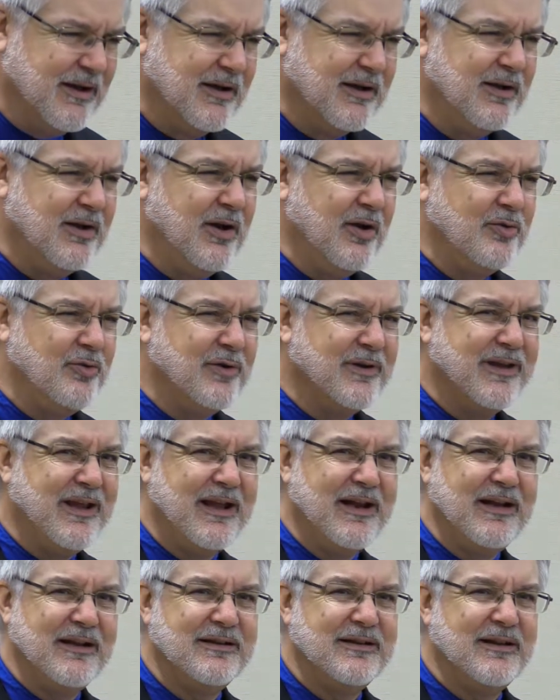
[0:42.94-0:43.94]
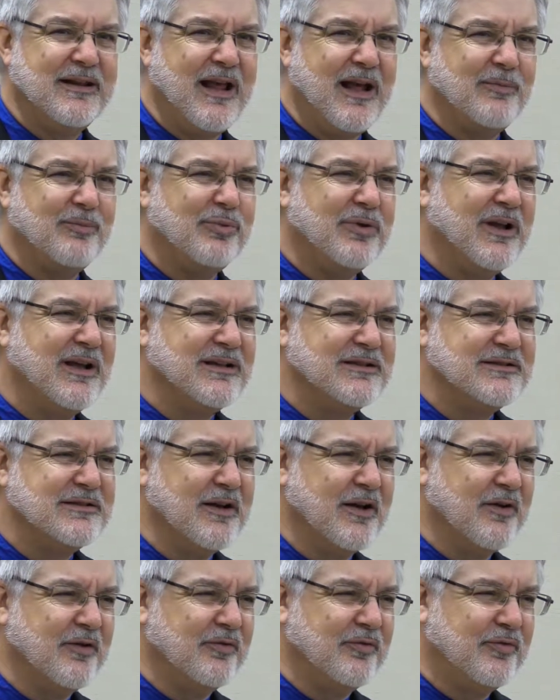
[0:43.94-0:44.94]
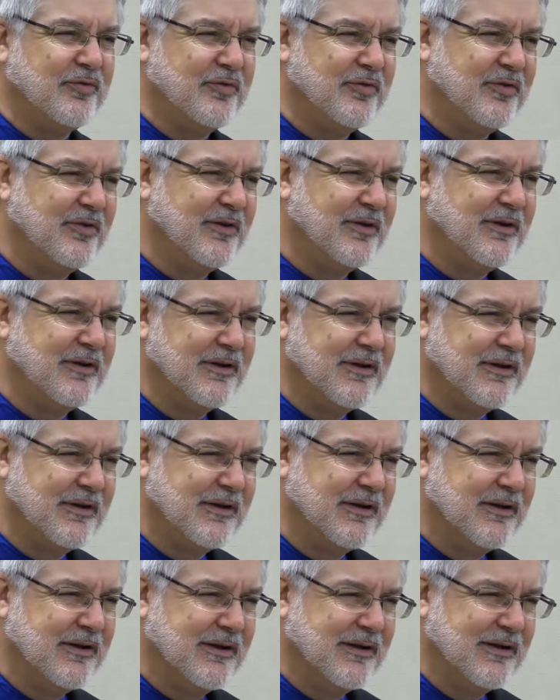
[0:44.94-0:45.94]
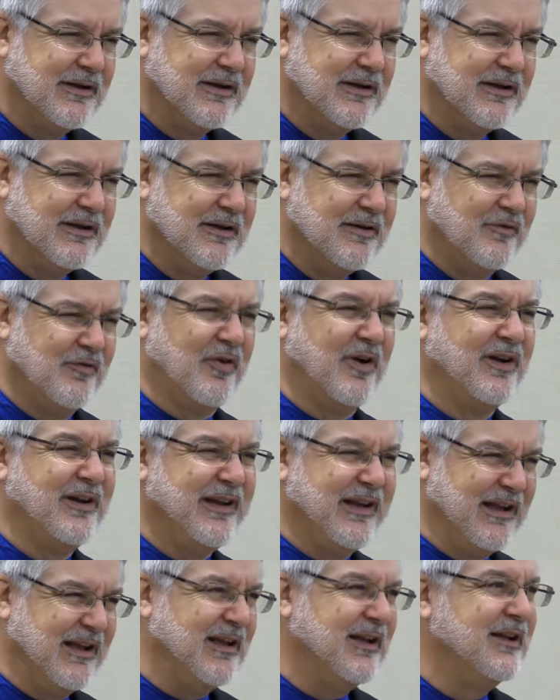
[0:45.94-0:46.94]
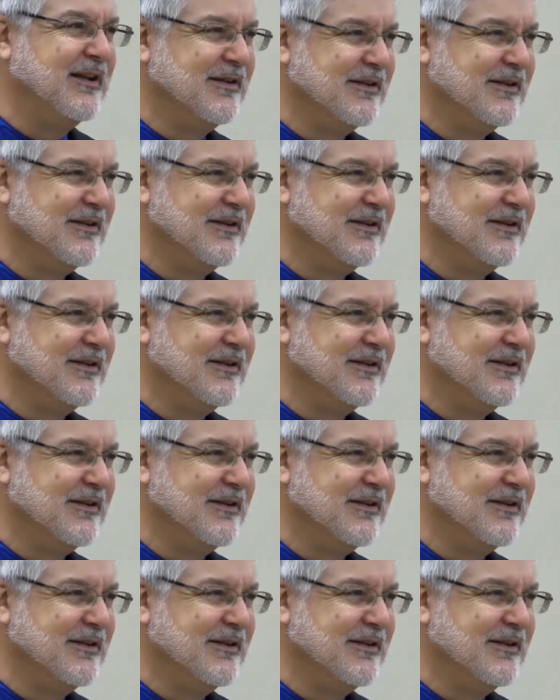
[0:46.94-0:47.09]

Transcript: You know, you get into that place of funky.